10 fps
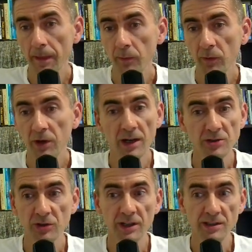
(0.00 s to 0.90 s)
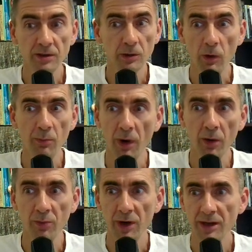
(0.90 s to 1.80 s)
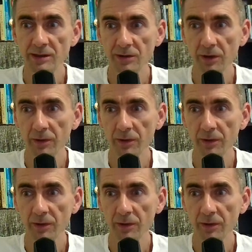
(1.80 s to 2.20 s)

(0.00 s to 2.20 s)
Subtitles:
Here actually there's only one pawn break, so